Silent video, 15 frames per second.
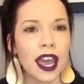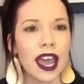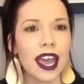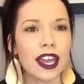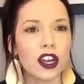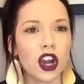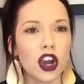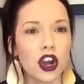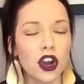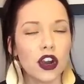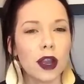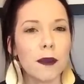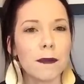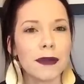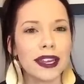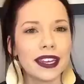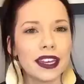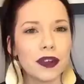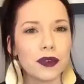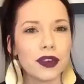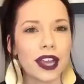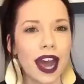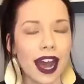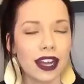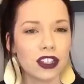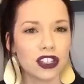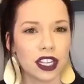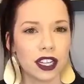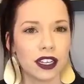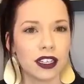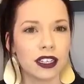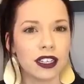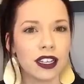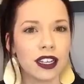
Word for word: And her immediate reaction,